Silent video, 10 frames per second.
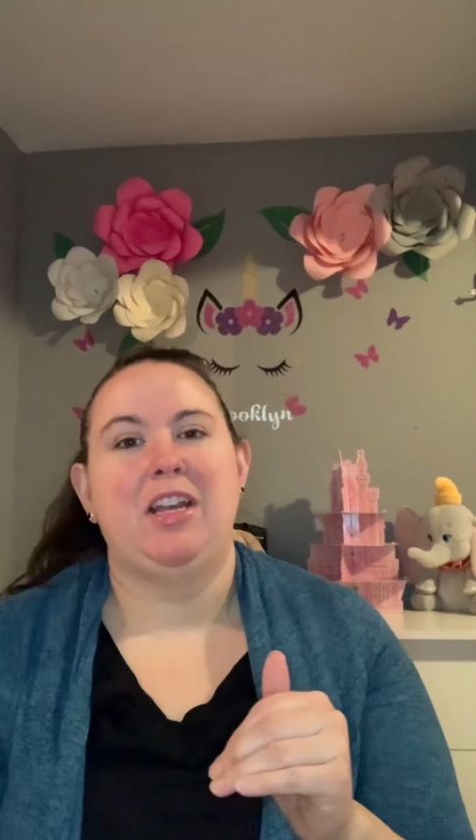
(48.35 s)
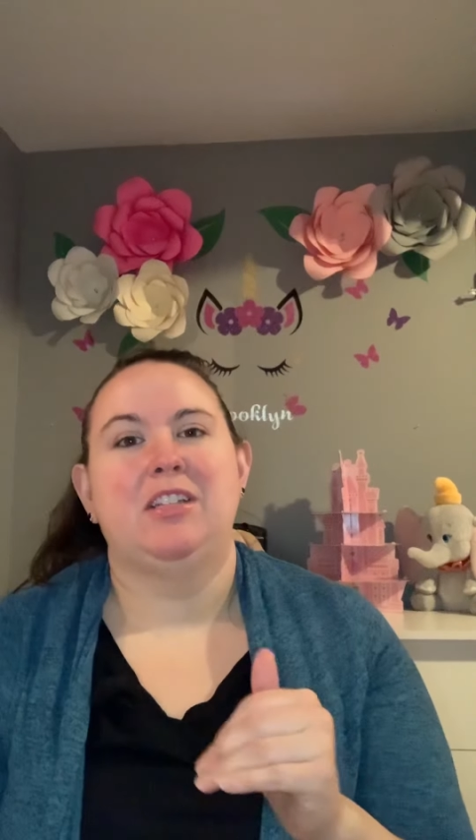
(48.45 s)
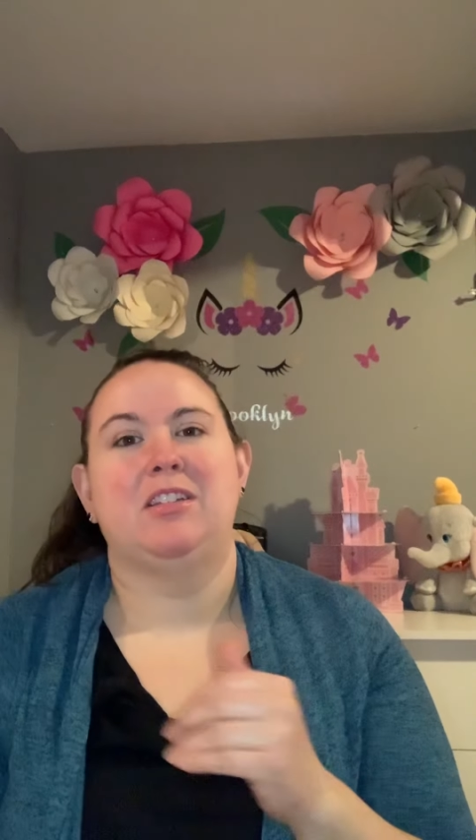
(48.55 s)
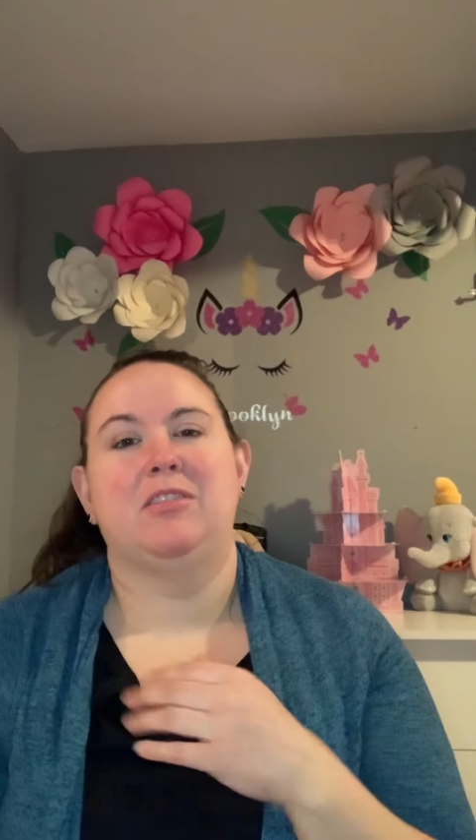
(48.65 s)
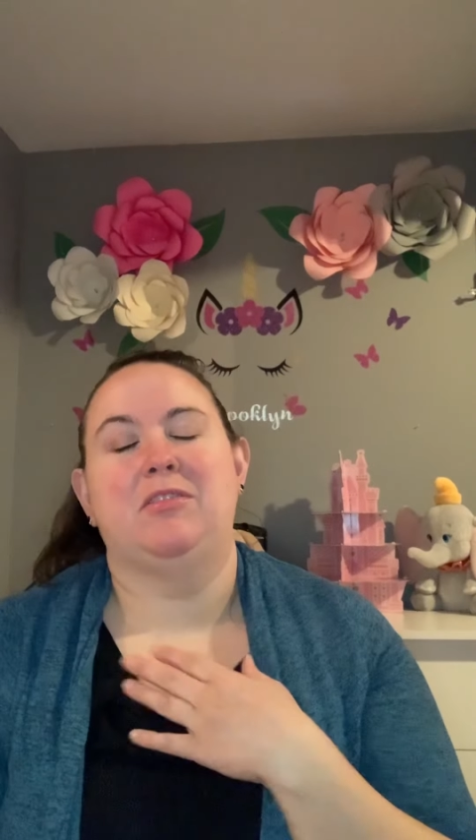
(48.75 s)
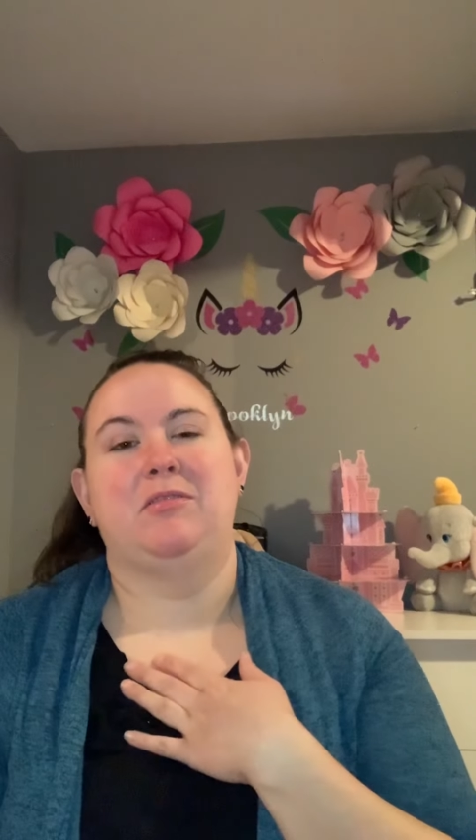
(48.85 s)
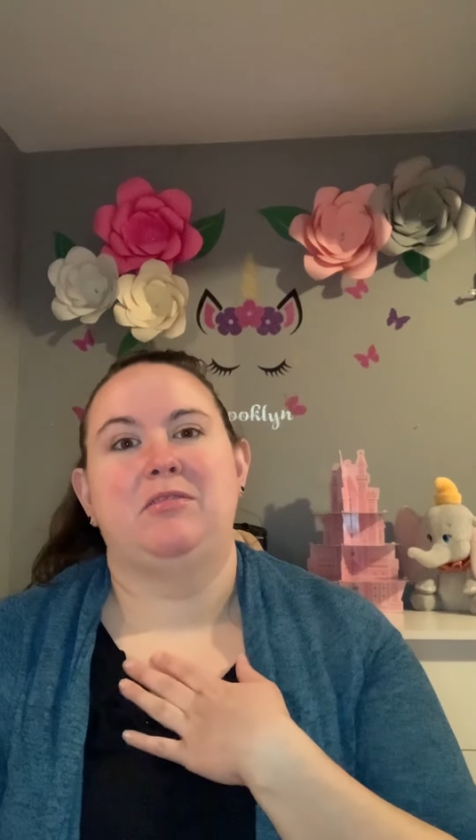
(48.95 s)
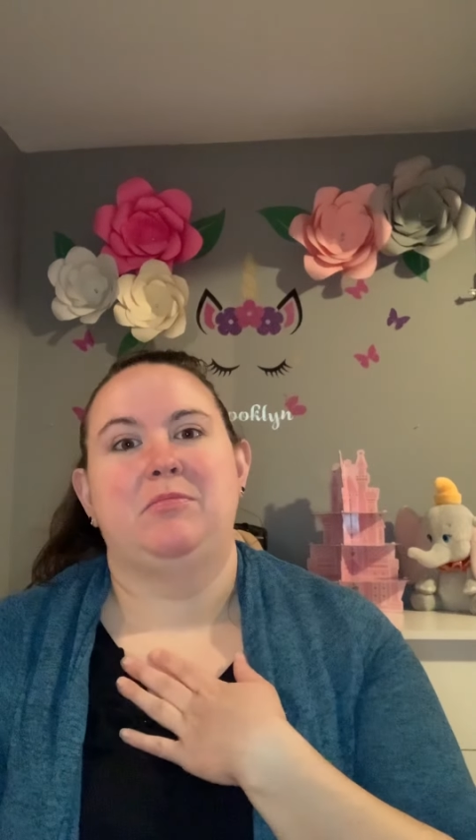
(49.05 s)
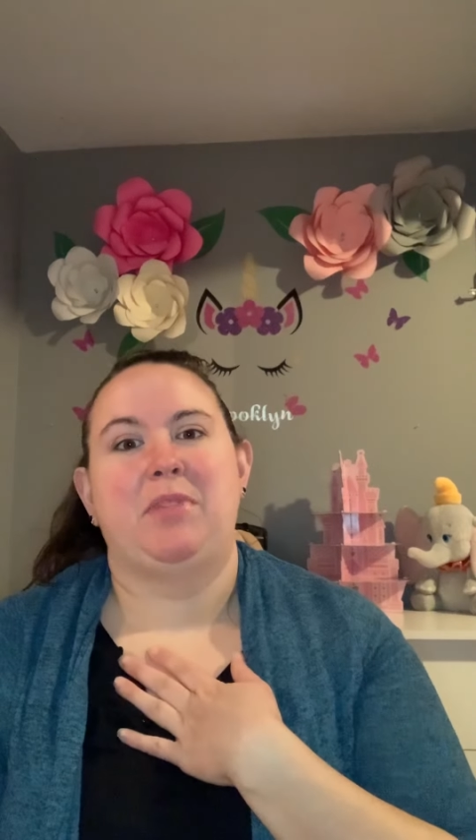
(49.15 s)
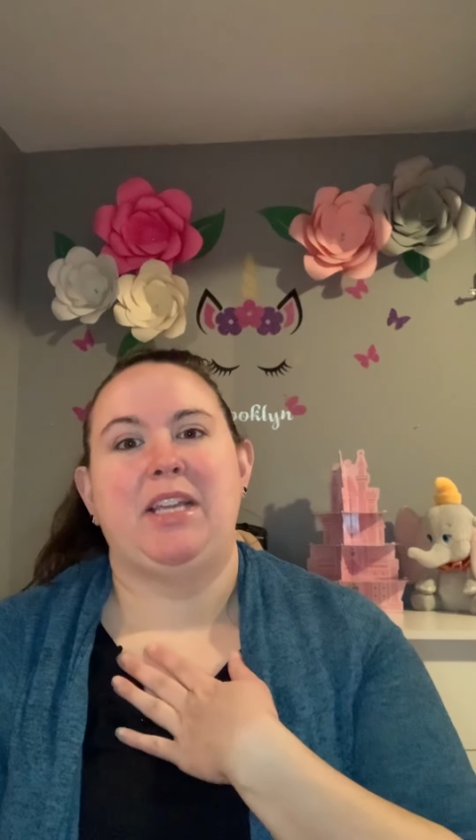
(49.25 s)
So
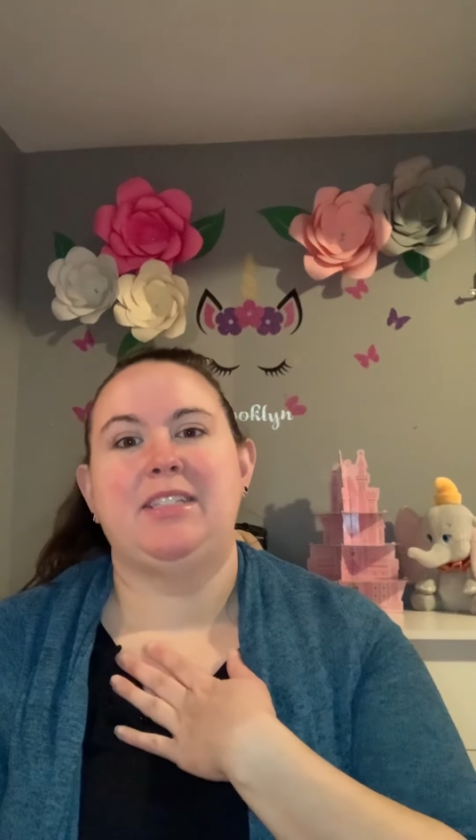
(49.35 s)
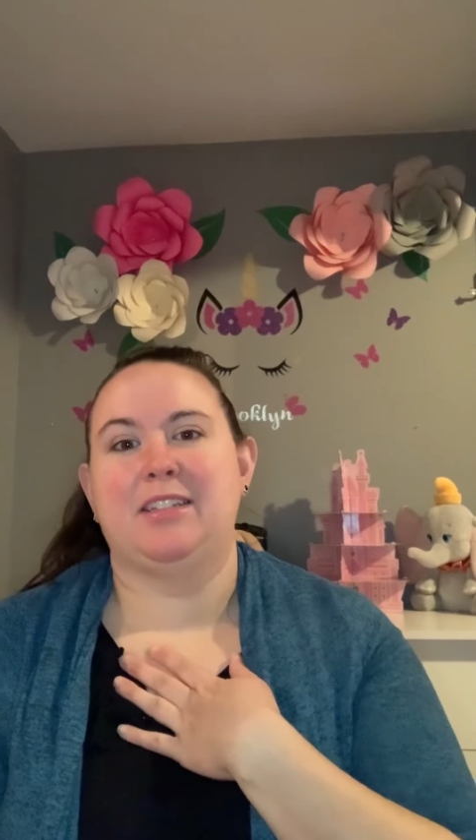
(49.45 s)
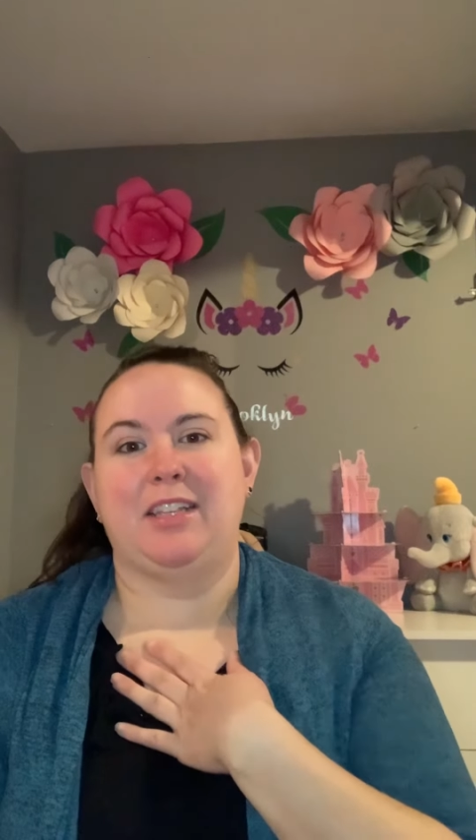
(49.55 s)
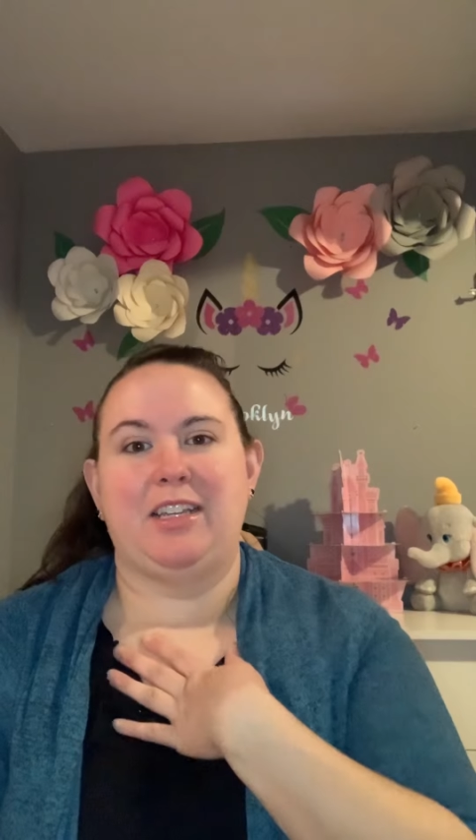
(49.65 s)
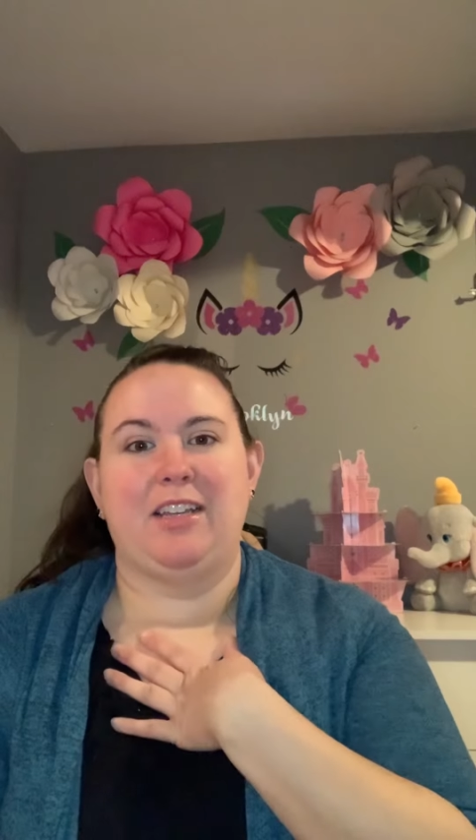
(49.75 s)
basically,